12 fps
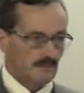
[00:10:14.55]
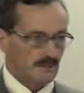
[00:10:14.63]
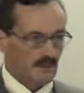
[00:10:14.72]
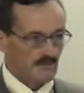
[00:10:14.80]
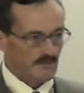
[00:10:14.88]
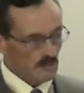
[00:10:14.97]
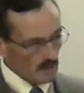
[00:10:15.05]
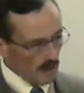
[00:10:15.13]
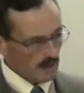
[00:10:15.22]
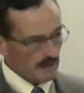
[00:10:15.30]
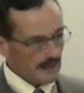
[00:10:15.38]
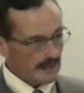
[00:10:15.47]
And if you
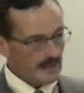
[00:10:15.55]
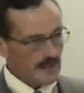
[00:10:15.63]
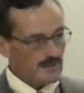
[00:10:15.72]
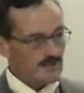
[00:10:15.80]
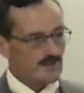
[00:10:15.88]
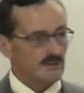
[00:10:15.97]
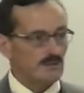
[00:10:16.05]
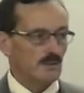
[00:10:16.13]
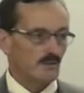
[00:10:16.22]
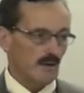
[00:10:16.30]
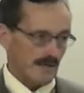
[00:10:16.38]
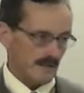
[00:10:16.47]
aren't like us, then we
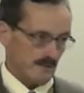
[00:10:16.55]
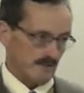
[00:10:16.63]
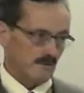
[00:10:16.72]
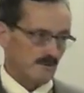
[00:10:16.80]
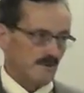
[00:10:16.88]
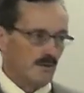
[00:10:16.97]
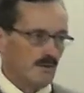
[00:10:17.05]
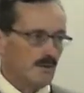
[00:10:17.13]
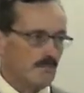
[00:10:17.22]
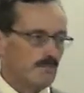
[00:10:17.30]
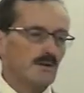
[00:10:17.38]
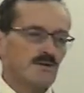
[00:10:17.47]
don't like you.
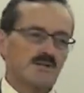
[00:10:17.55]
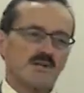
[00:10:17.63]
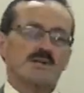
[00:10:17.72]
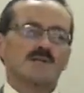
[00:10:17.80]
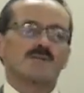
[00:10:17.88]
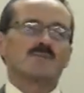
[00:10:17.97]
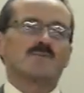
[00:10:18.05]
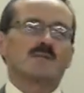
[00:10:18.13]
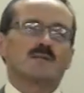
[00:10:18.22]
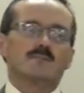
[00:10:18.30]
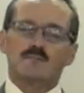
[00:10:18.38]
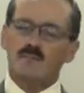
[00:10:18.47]
The Persians
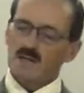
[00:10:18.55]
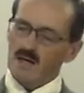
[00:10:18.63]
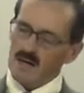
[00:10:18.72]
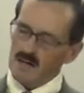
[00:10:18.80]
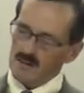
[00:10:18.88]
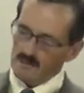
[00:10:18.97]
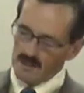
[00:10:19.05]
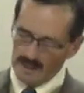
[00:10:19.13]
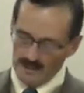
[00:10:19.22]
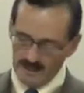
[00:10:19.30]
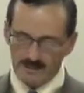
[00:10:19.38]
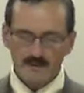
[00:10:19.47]
were, ah,
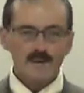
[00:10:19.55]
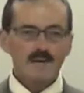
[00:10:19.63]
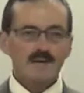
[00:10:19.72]
okay.